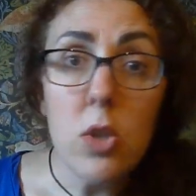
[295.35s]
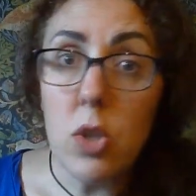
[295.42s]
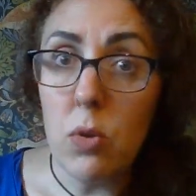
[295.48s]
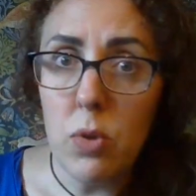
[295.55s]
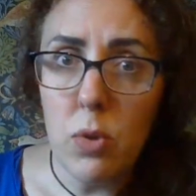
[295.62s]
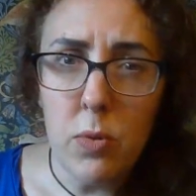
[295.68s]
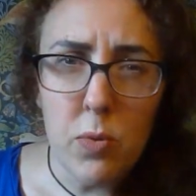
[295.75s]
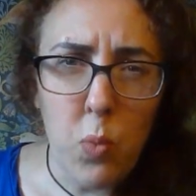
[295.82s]

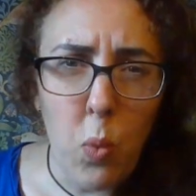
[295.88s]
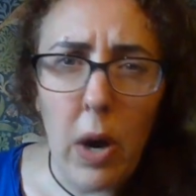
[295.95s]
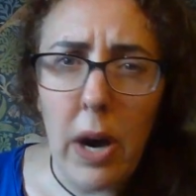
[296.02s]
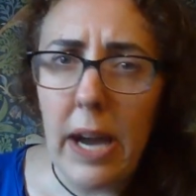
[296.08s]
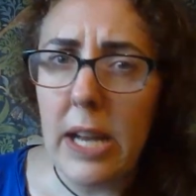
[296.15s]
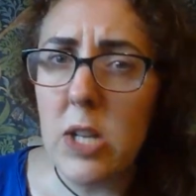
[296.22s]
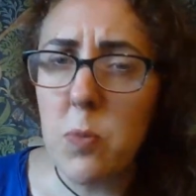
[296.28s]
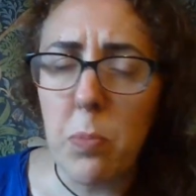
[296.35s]
Don't use
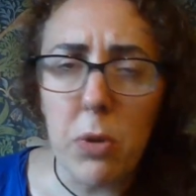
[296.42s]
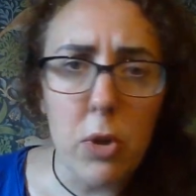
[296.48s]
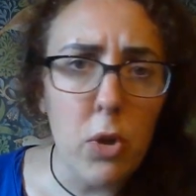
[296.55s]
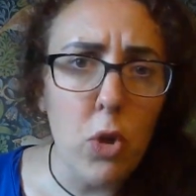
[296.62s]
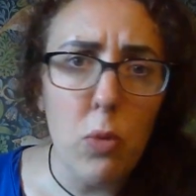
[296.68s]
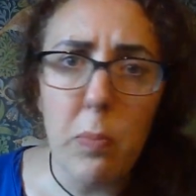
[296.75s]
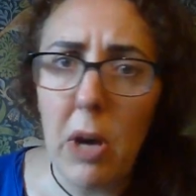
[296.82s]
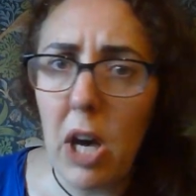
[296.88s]
white,
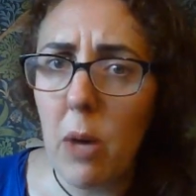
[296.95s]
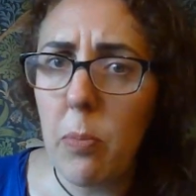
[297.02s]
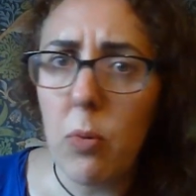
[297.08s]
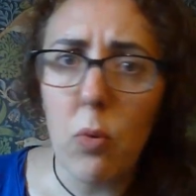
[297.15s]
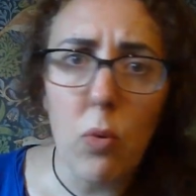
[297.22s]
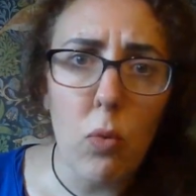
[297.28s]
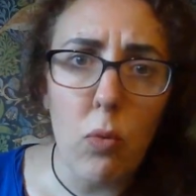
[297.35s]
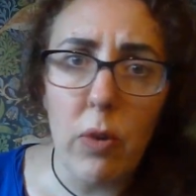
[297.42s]
blue,
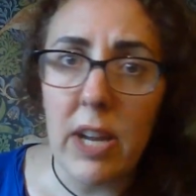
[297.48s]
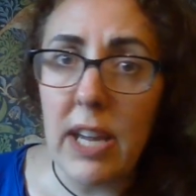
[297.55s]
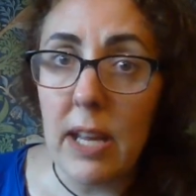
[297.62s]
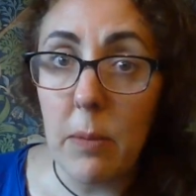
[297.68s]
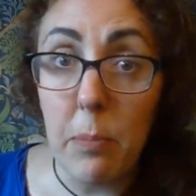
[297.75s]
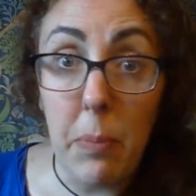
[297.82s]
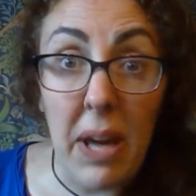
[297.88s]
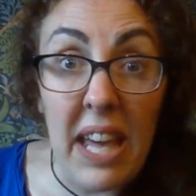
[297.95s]
purple,
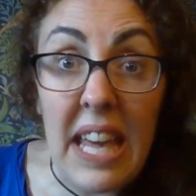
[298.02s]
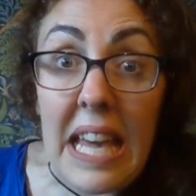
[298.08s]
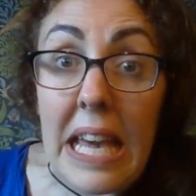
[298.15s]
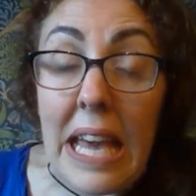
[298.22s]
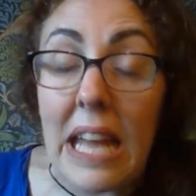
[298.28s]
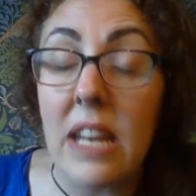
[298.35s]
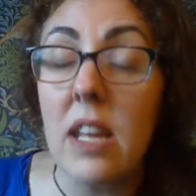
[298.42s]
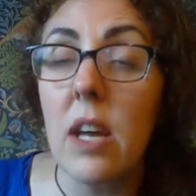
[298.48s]
green,
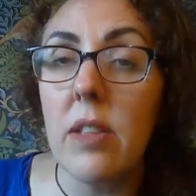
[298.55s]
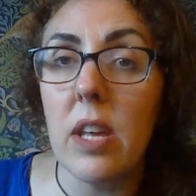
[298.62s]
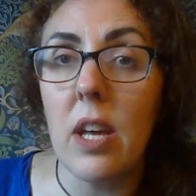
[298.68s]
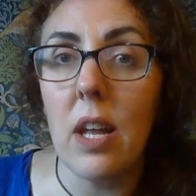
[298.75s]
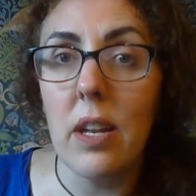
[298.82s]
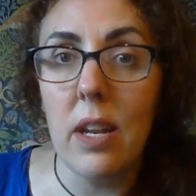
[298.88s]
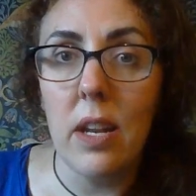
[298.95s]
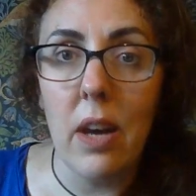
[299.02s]
pink, any other
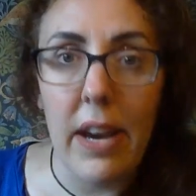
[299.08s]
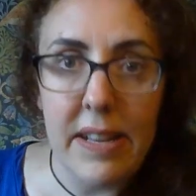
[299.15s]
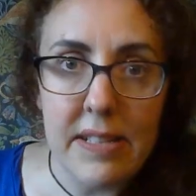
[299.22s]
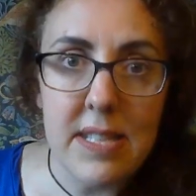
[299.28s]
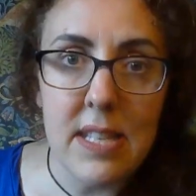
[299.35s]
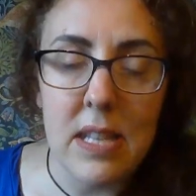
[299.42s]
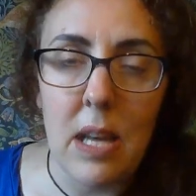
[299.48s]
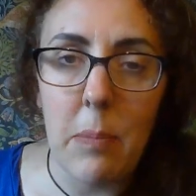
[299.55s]
colour
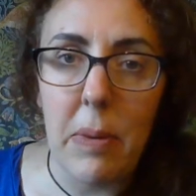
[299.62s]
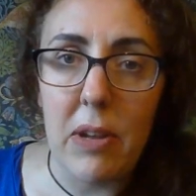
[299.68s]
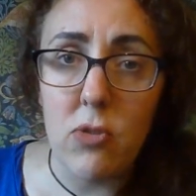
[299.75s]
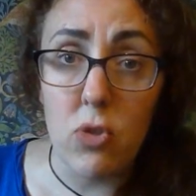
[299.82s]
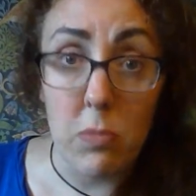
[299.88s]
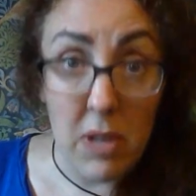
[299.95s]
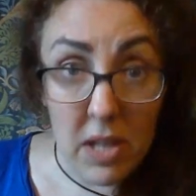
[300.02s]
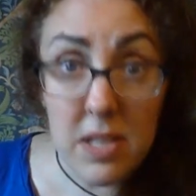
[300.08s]
lights in their
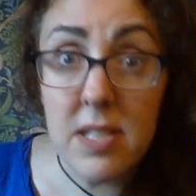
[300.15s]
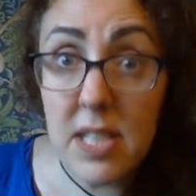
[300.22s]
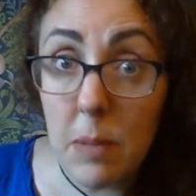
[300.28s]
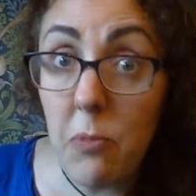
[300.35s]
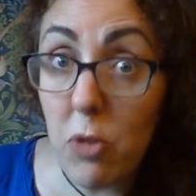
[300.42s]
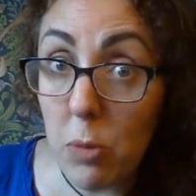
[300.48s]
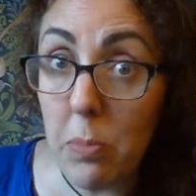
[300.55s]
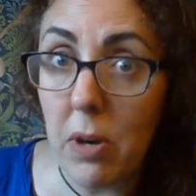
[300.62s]
bedroom. And the
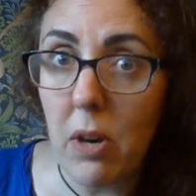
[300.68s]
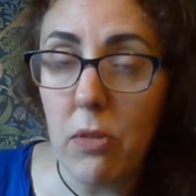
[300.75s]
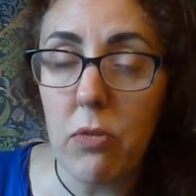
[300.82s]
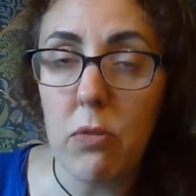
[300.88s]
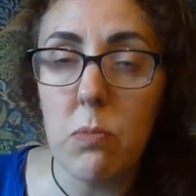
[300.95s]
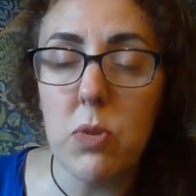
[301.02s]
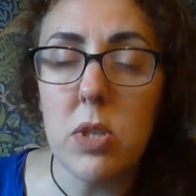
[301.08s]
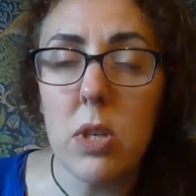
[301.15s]
same for the
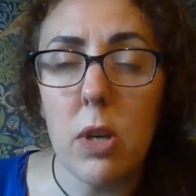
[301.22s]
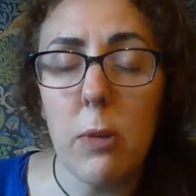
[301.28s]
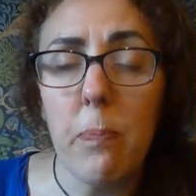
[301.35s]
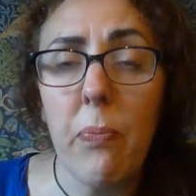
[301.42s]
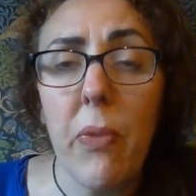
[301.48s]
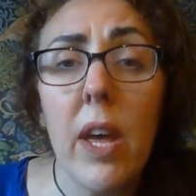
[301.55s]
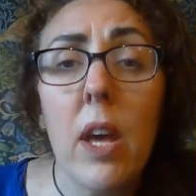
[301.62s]
bathroom too.